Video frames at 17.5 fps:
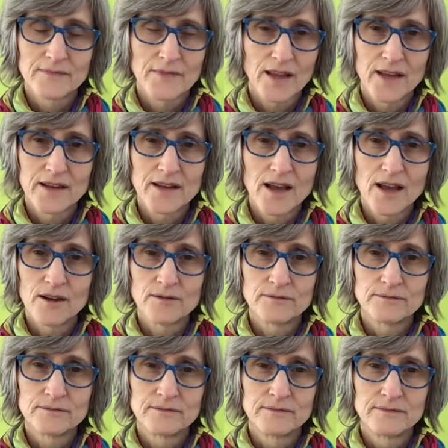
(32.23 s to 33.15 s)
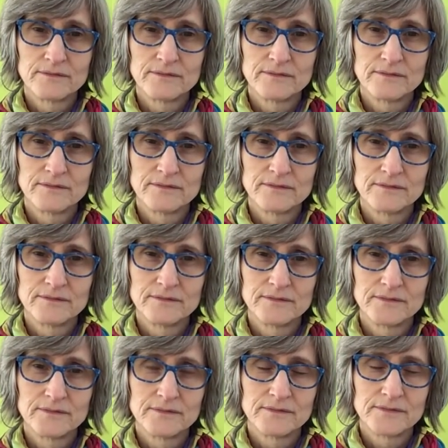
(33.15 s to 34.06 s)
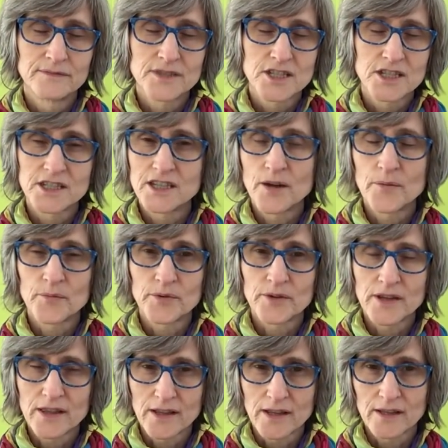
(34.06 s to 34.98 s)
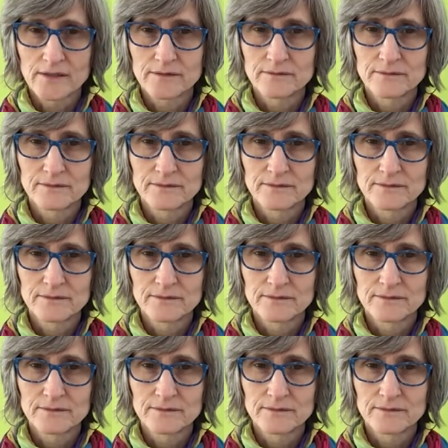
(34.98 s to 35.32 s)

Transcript: And now, she's not breathing.